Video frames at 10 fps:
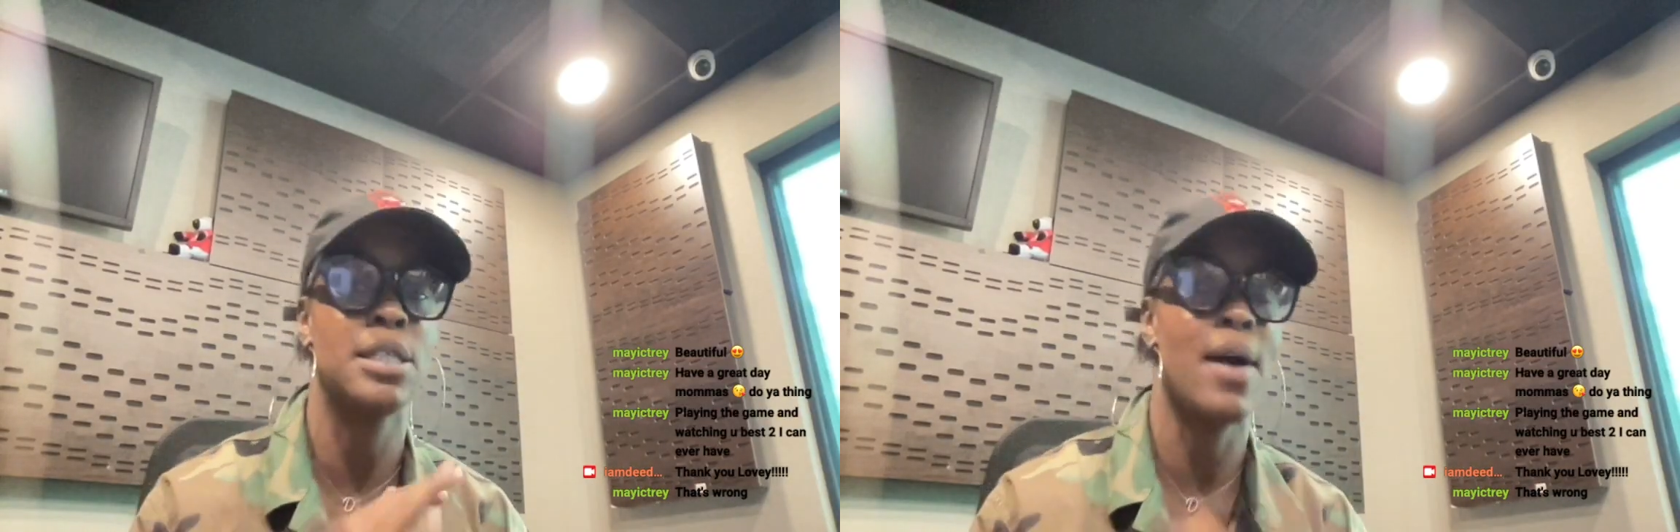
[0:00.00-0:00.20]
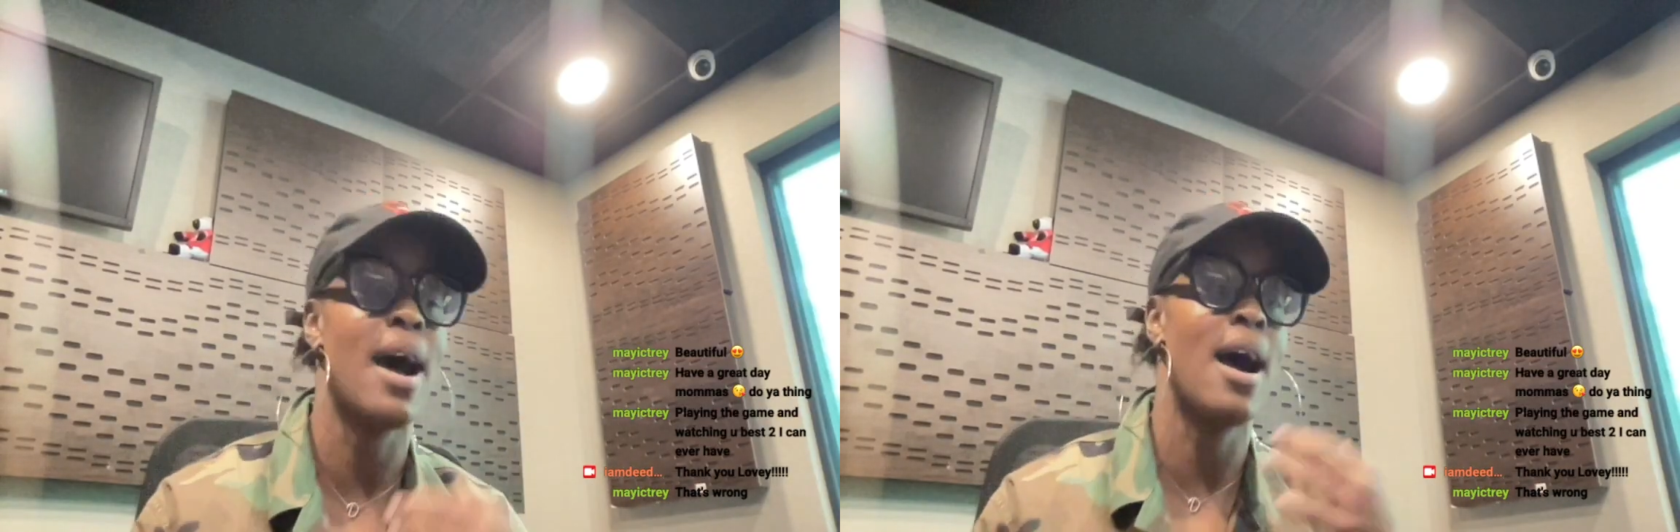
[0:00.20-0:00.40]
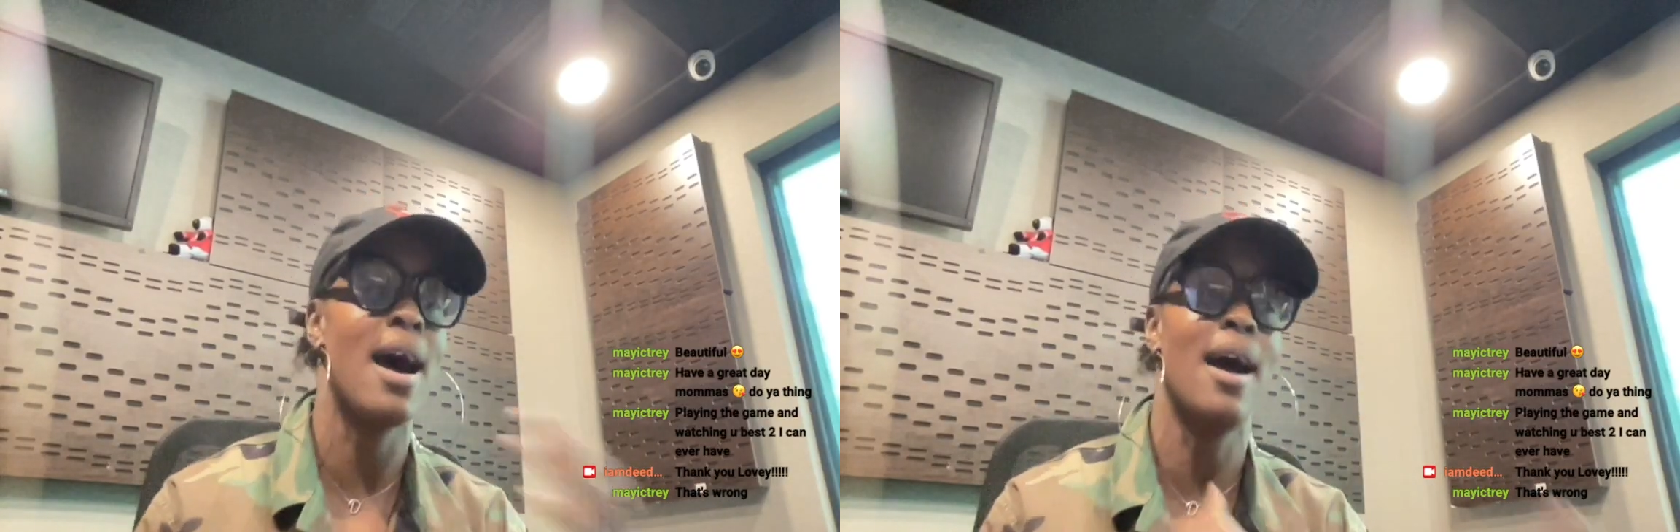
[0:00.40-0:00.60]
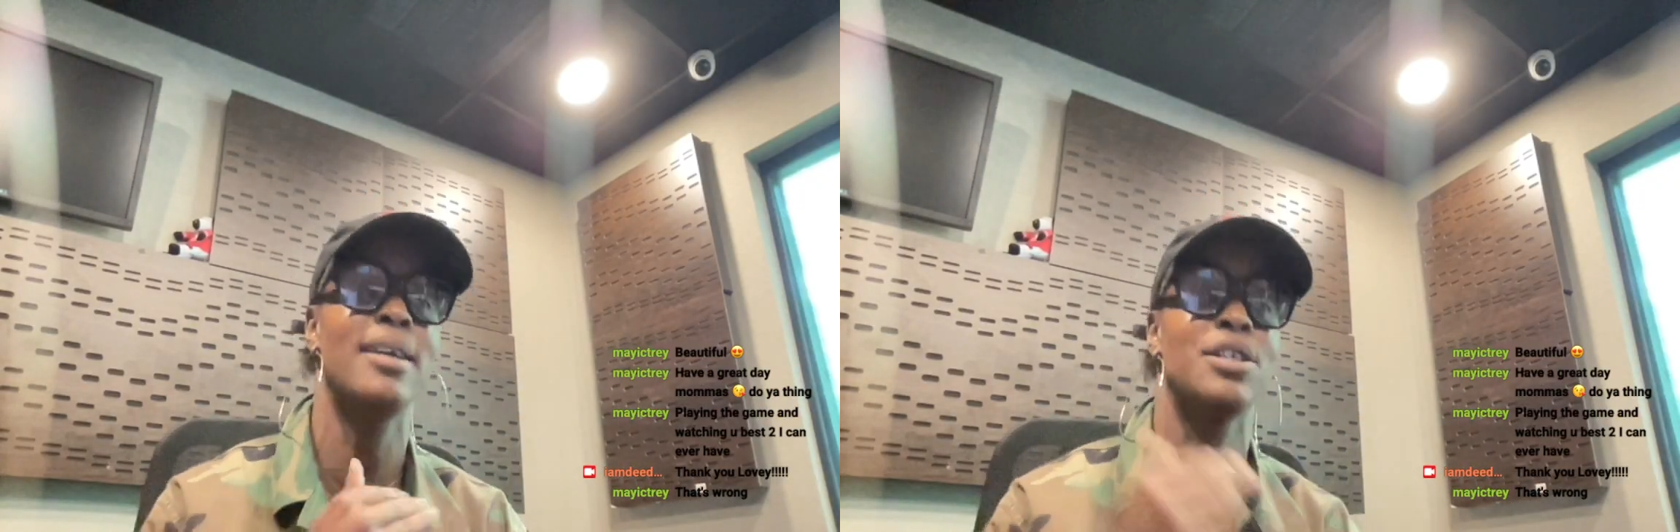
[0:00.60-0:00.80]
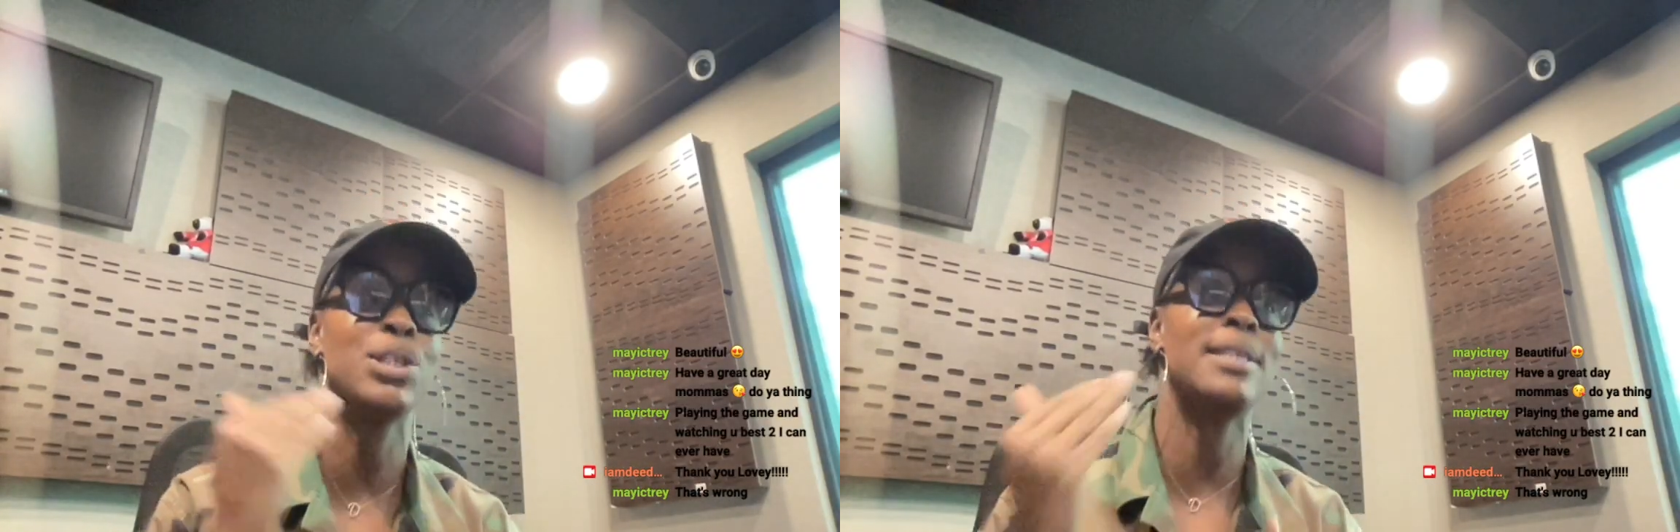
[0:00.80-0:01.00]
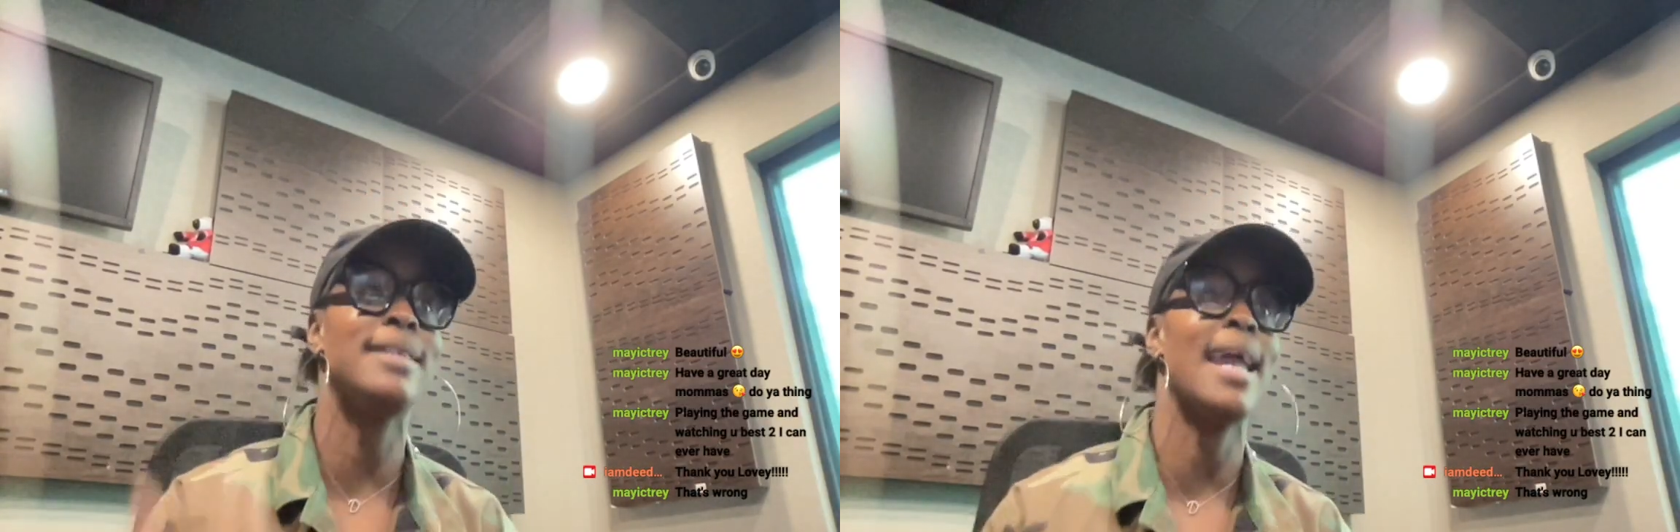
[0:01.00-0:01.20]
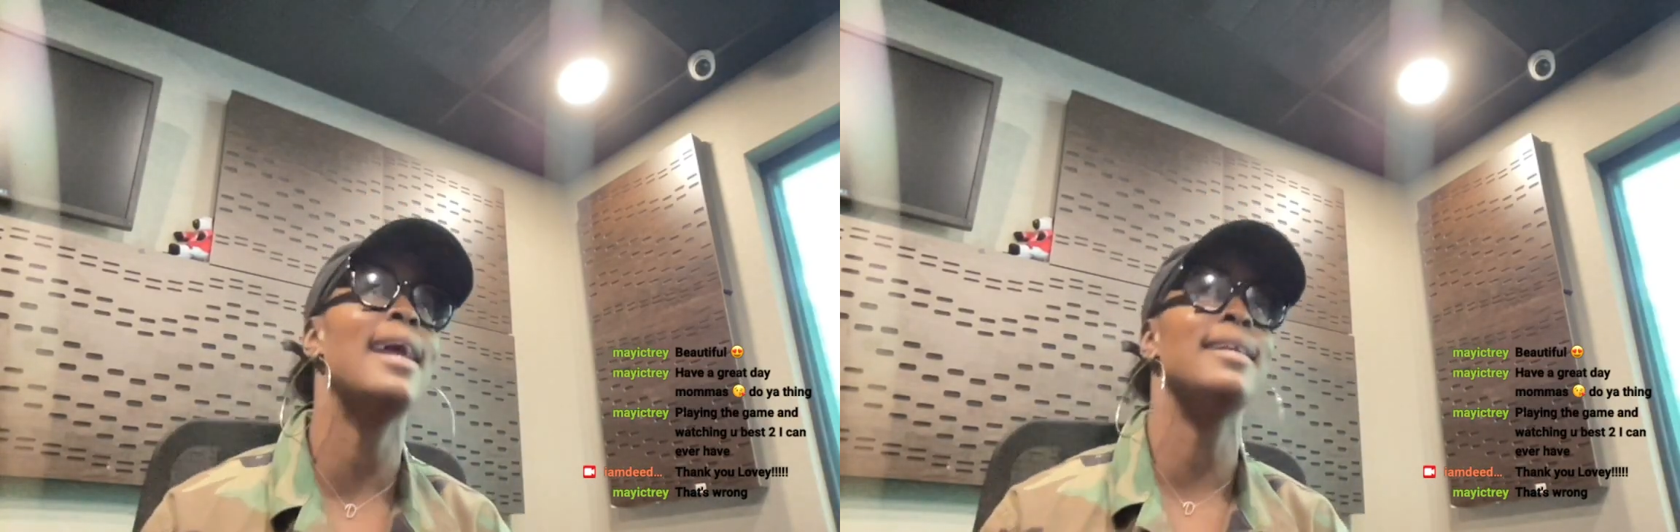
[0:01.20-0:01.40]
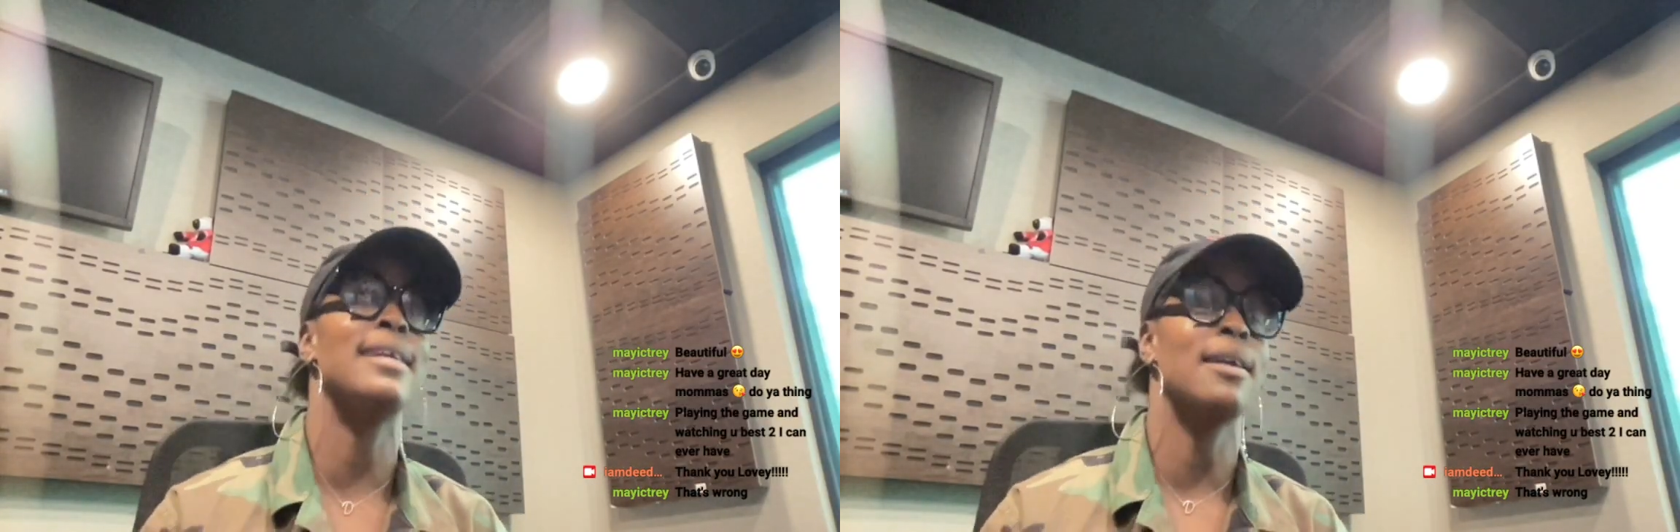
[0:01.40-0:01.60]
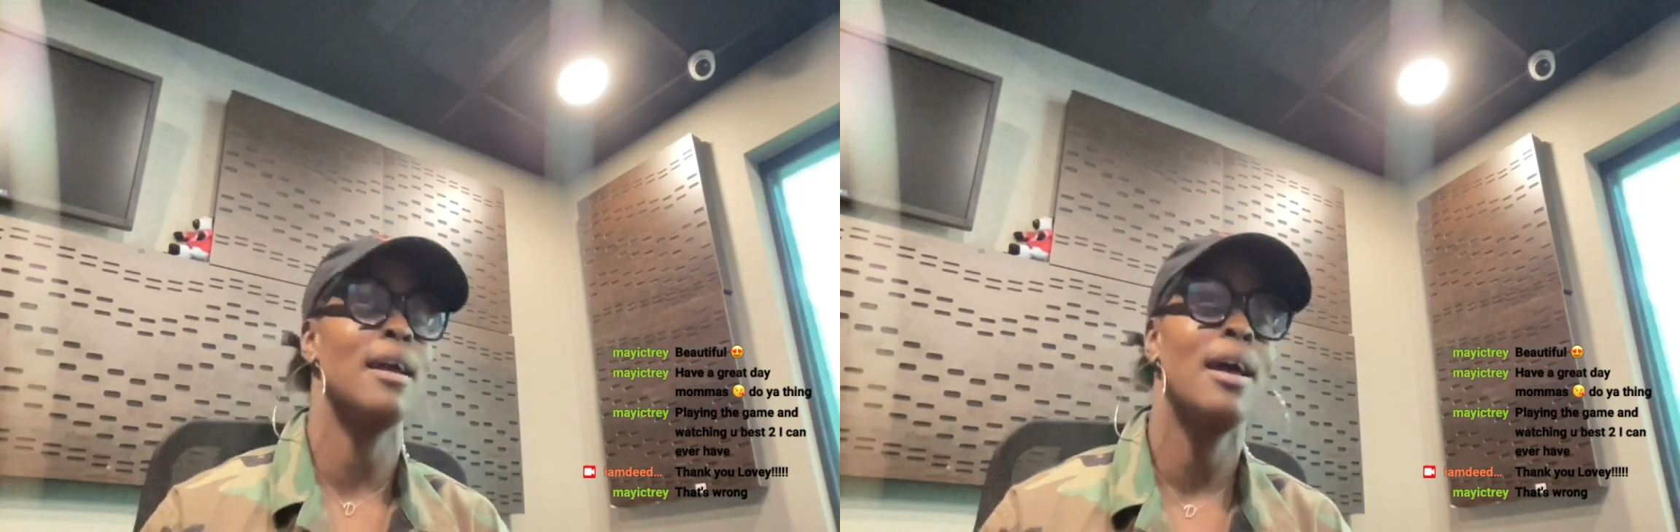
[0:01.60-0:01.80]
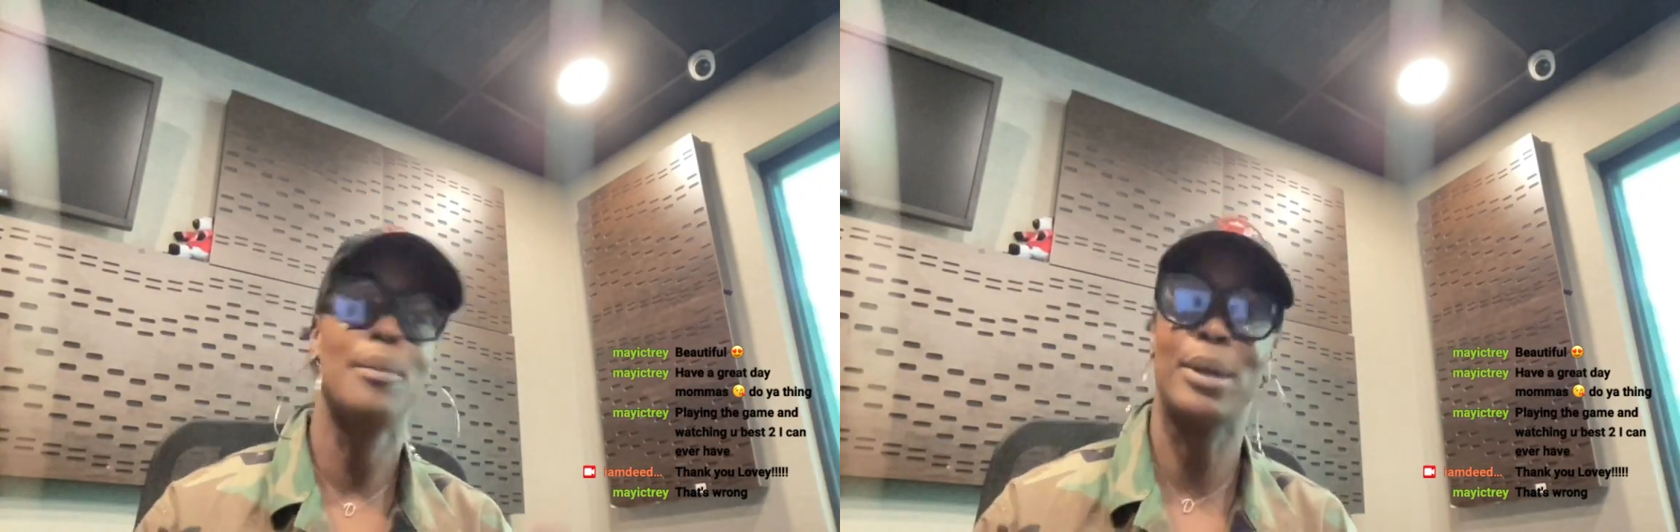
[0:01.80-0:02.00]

So I understand it,